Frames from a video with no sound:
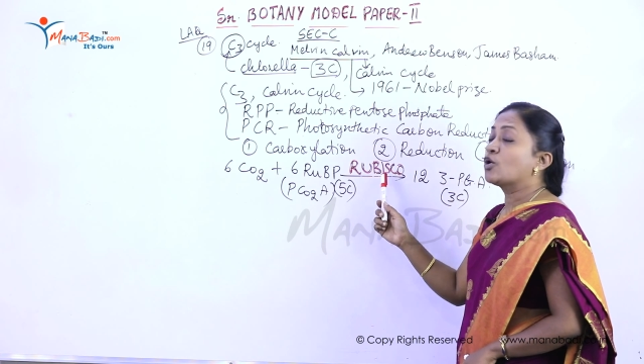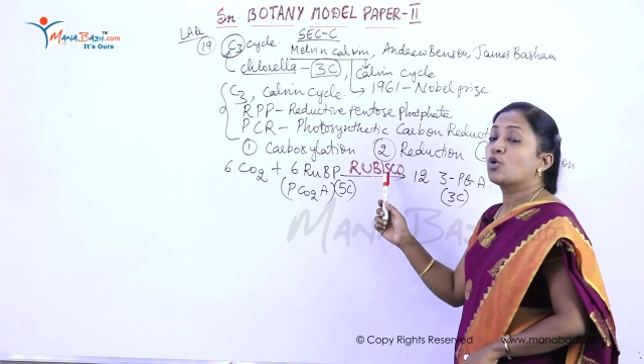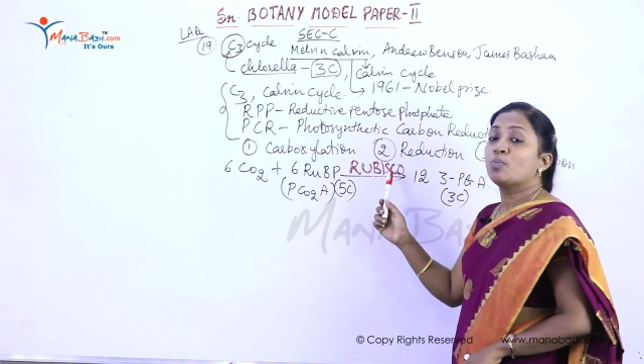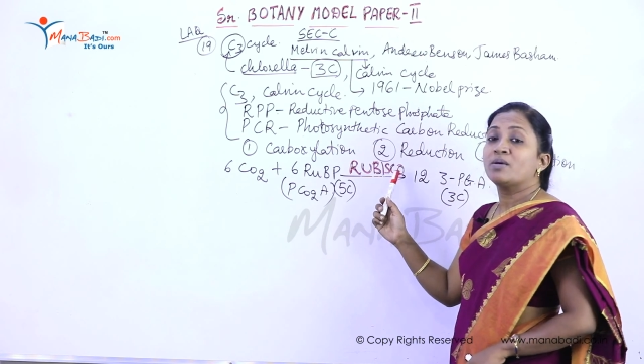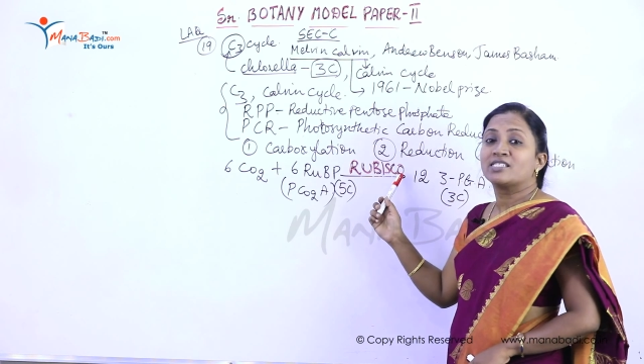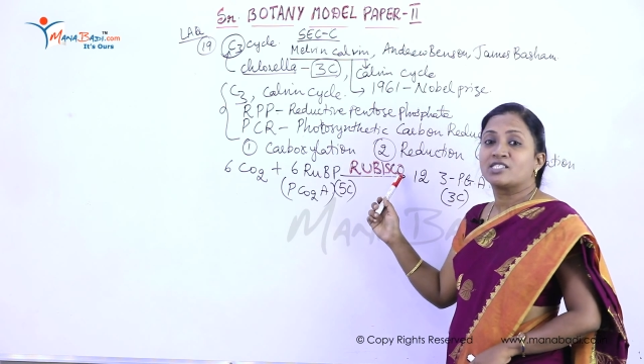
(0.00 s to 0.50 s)

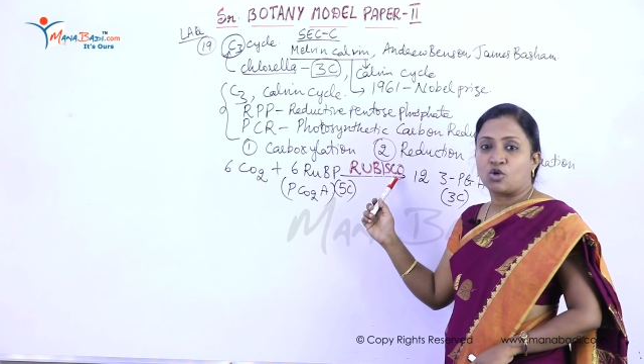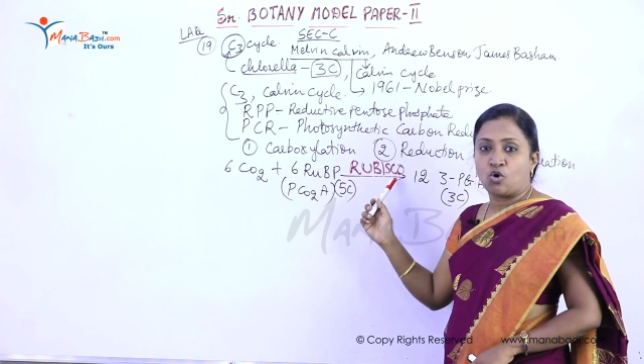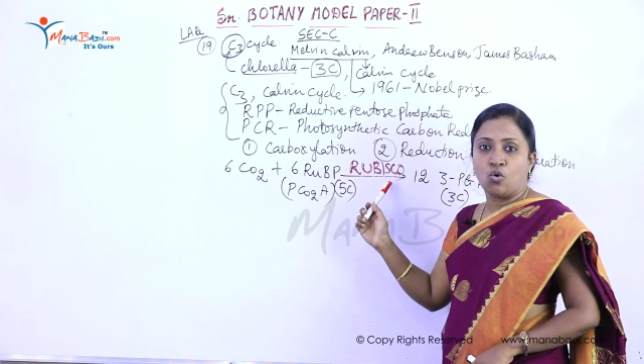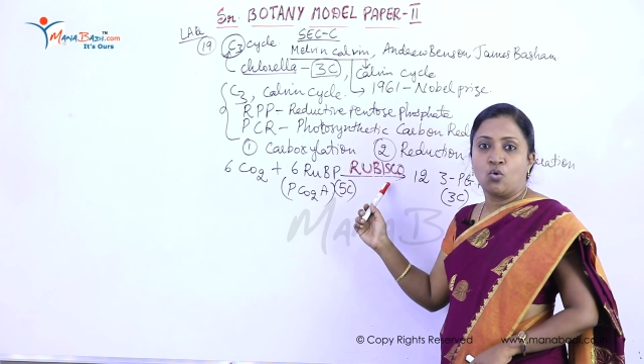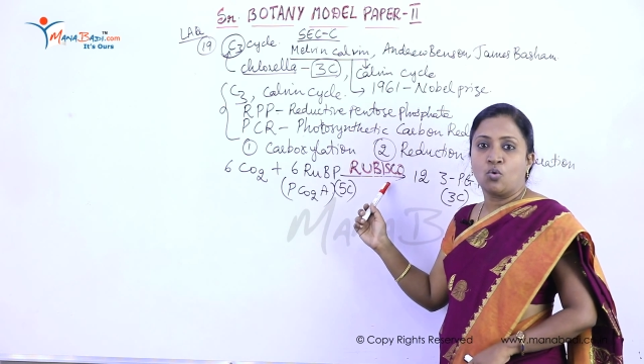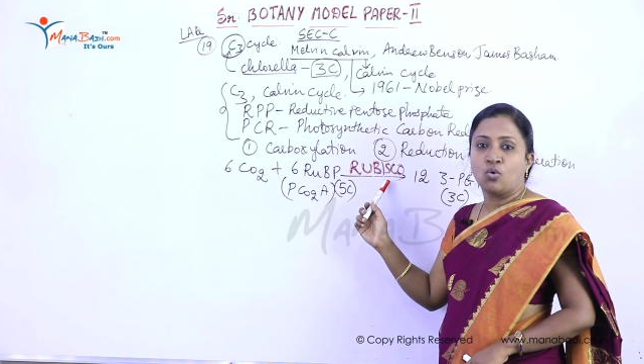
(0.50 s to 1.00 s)

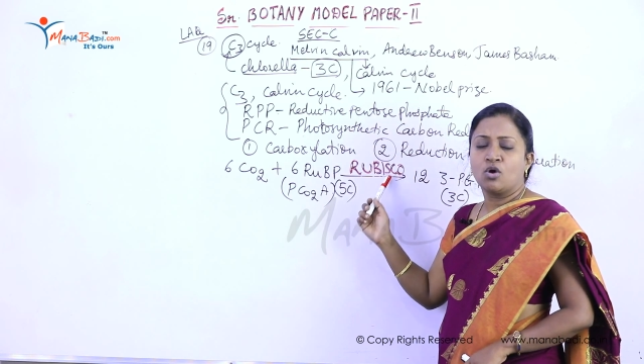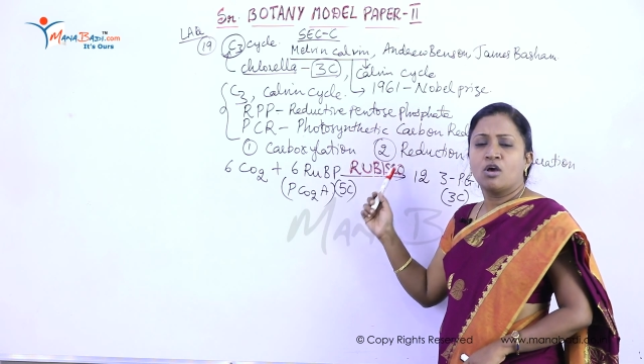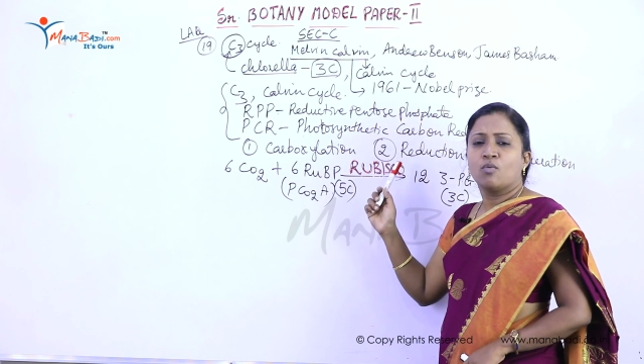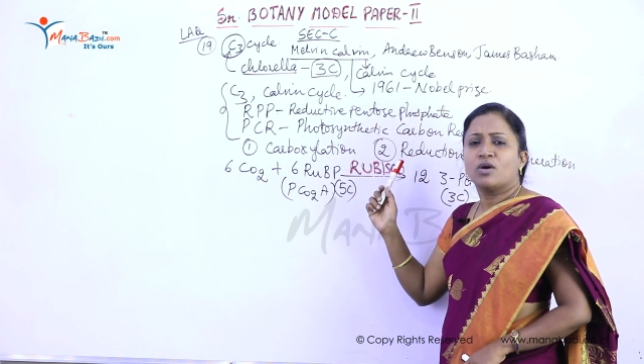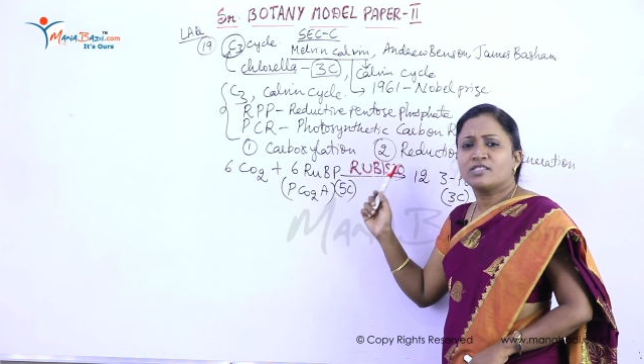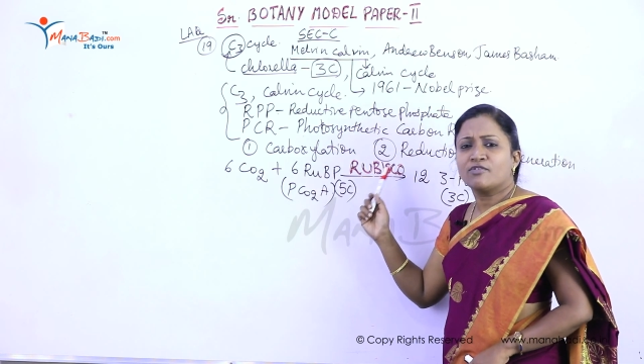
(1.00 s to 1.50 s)
Rubisco.
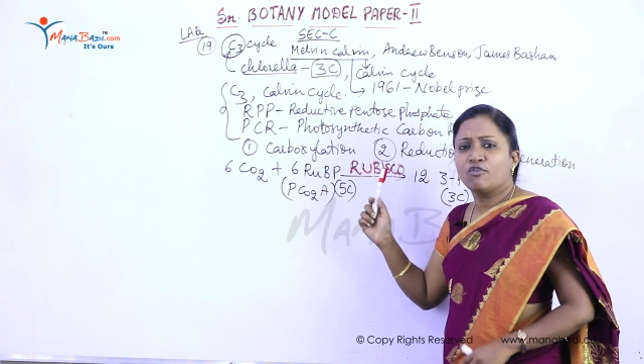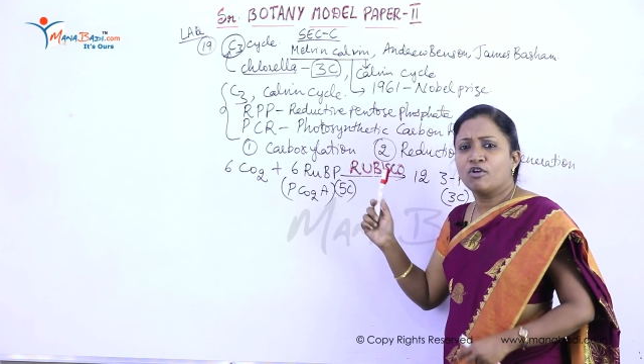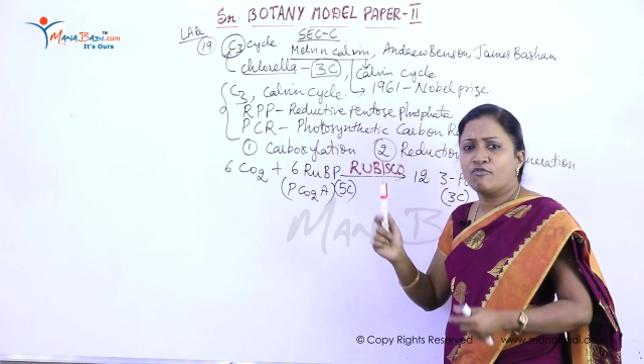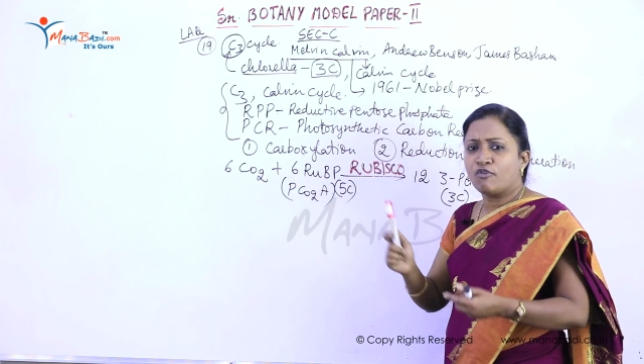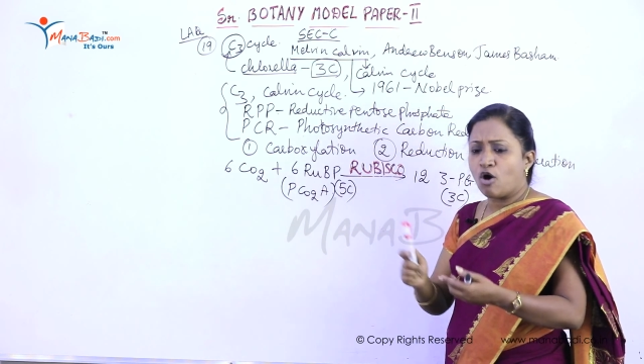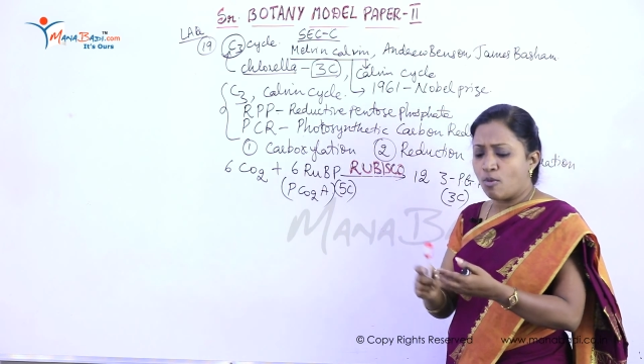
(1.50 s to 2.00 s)
What's the full
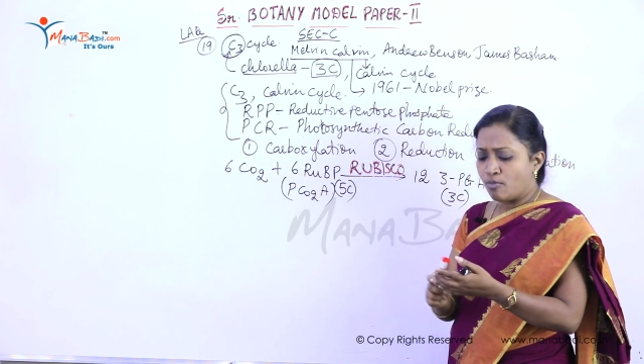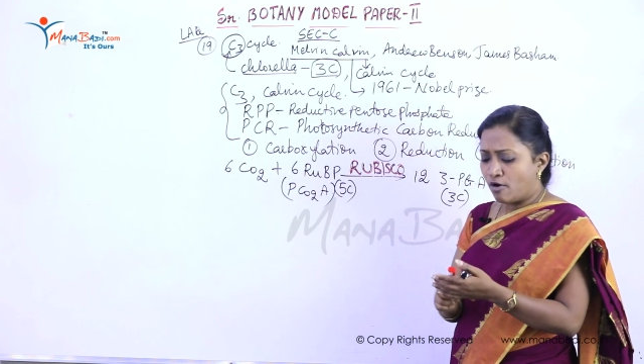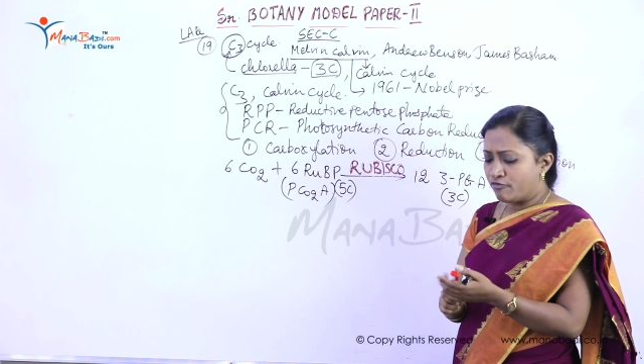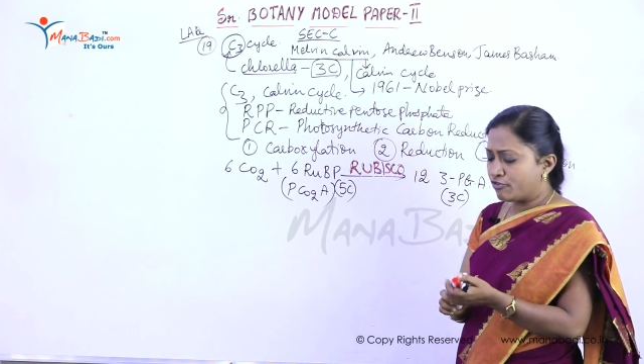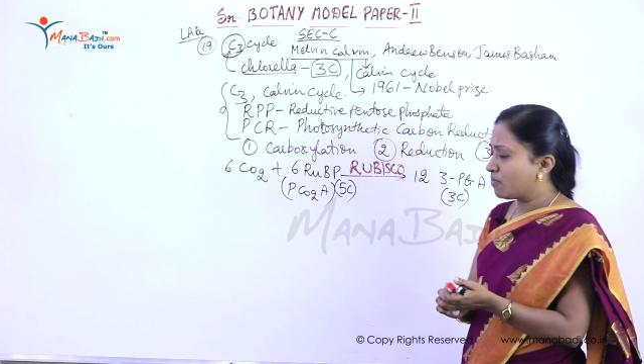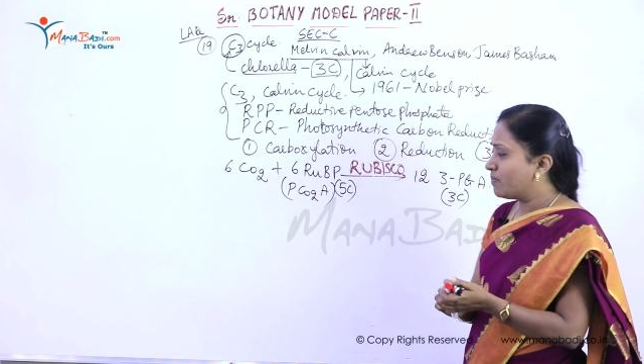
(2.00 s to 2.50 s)
form
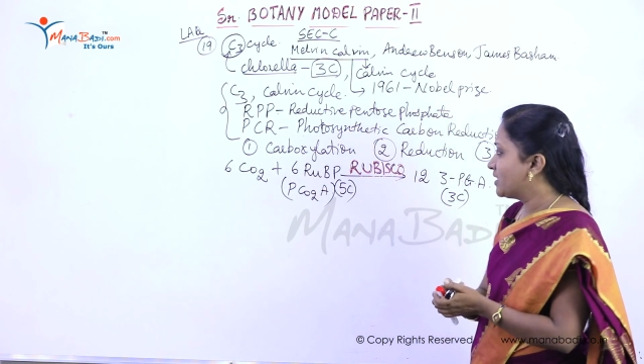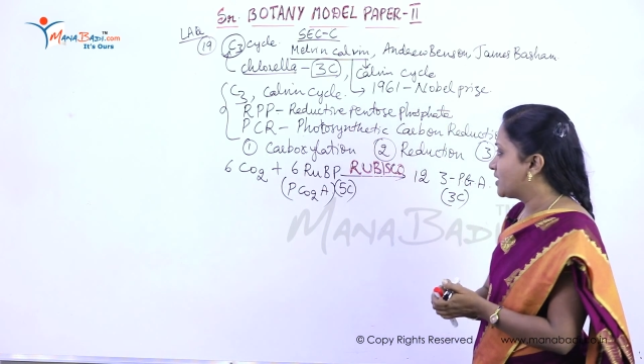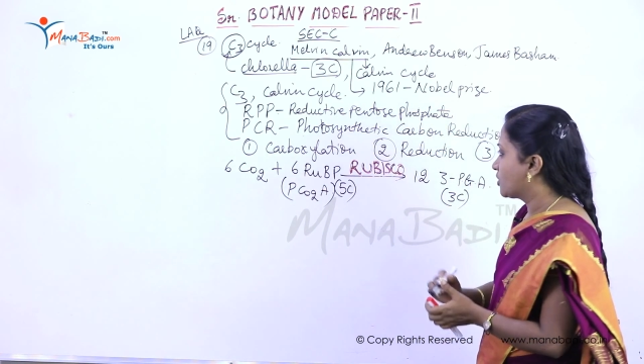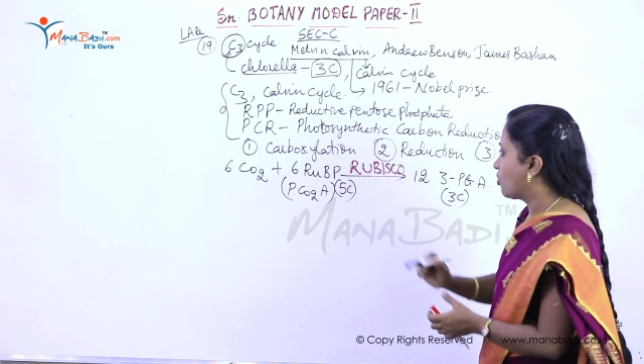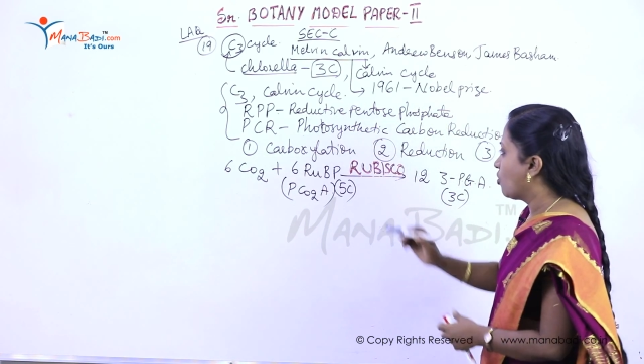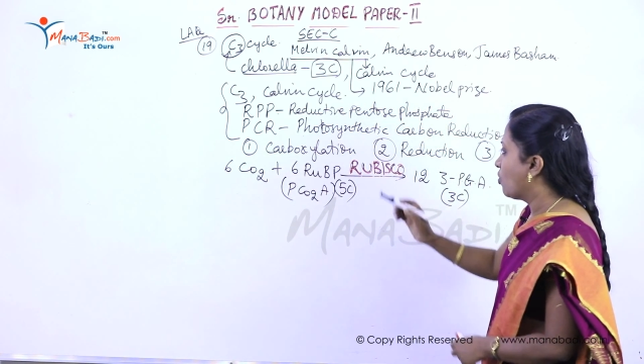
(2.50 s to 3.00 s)
of
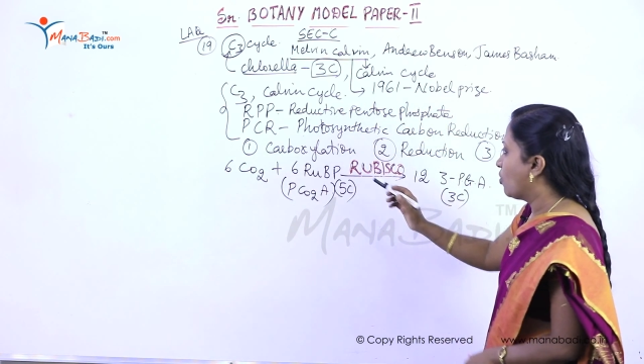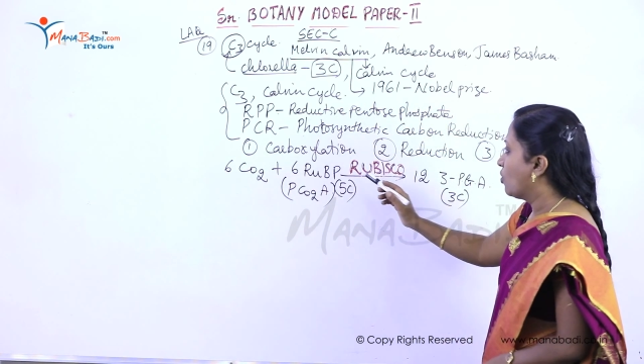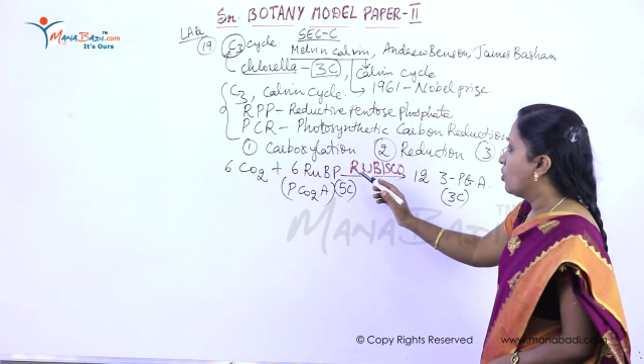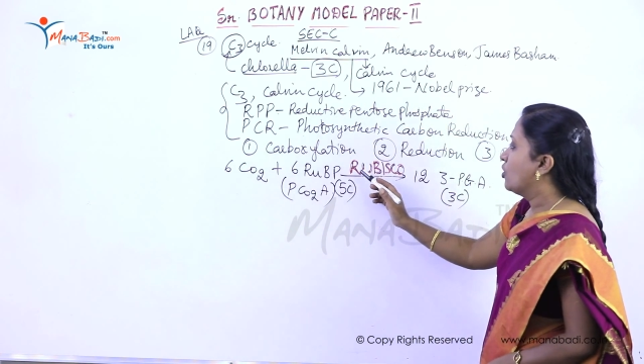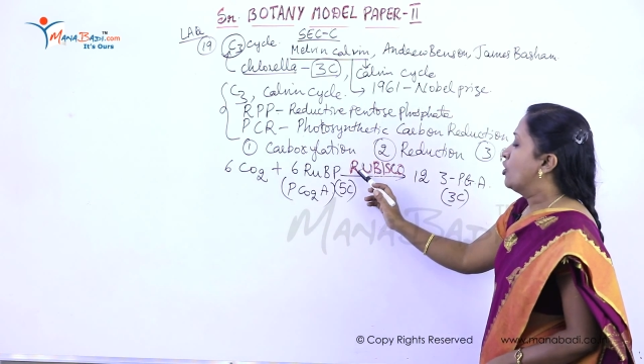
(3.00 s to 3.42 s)
Rubisco?